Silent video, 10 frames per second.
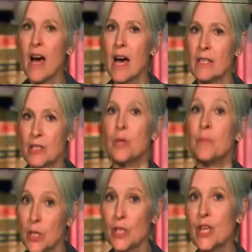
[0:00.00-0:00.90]
to us to
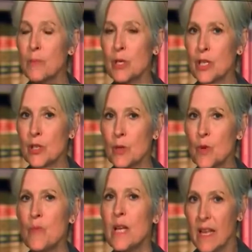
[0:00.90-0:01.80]
build a political
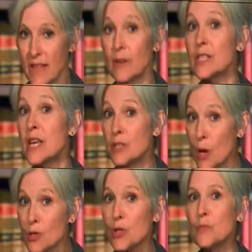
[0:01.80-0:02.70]
movement. There is a
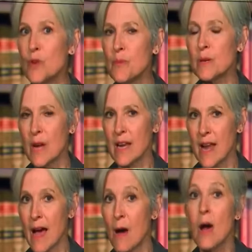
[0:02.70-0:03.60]
social movement right
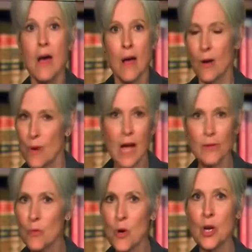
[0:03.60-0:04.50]
now
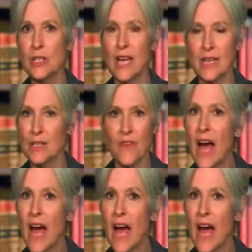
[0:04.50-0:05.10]
around the world that is